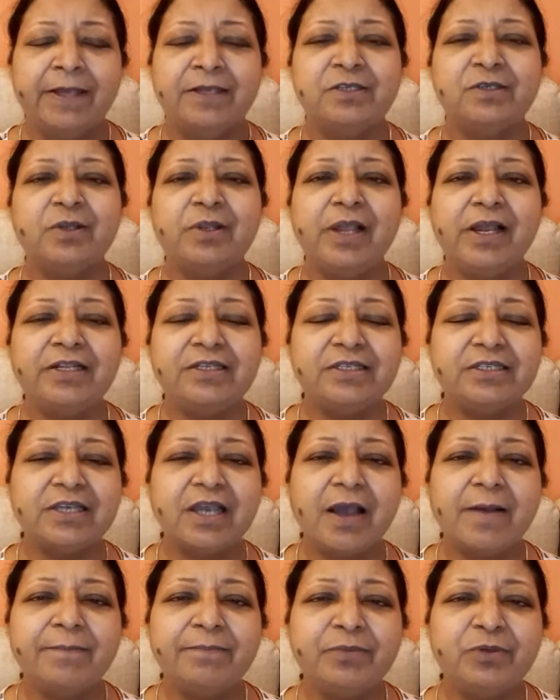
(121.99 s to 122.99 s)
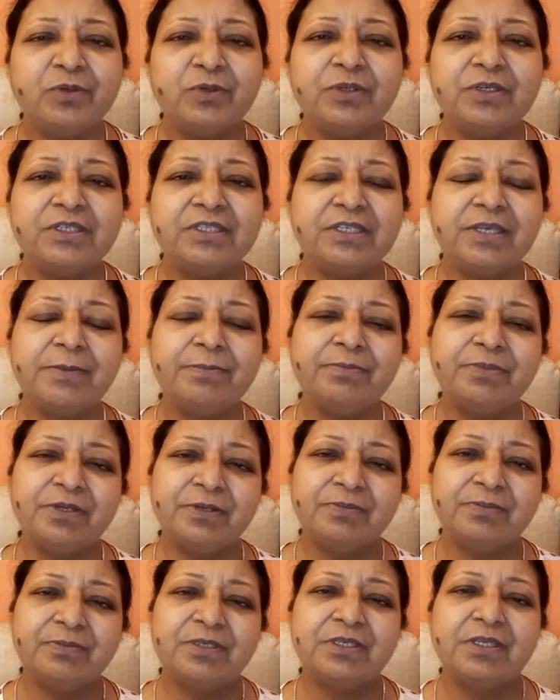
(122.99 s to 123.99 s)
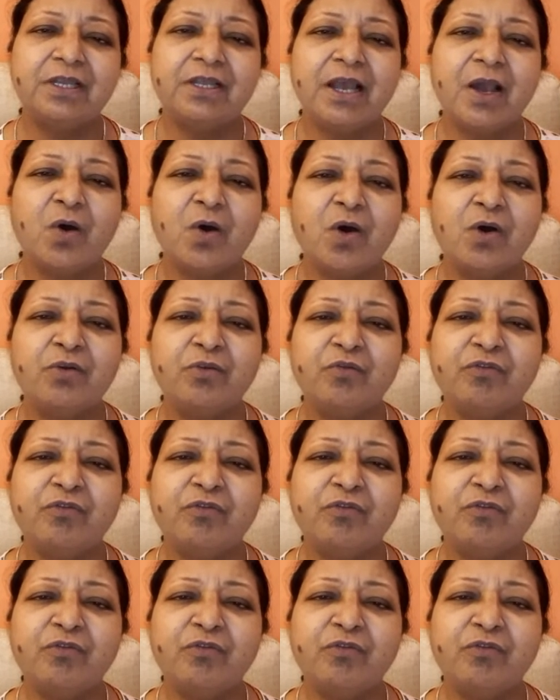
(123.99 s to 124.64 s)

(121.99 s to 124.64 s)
So let's come to the symptoms. Or